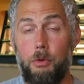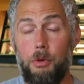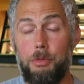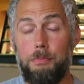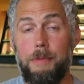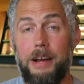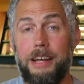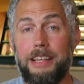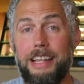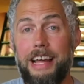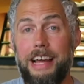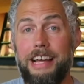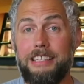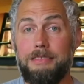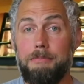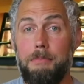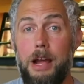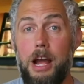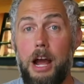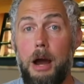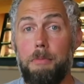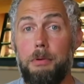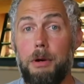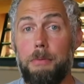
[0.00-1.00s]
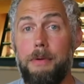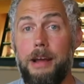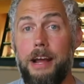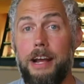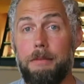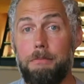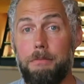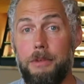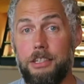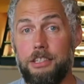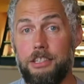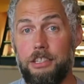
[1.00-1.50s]
both my lats, my upper
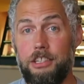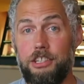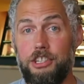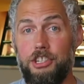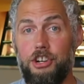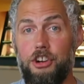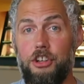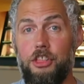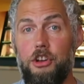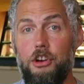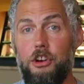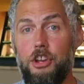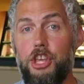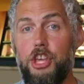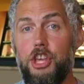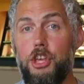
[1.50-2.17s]
back musculature, they're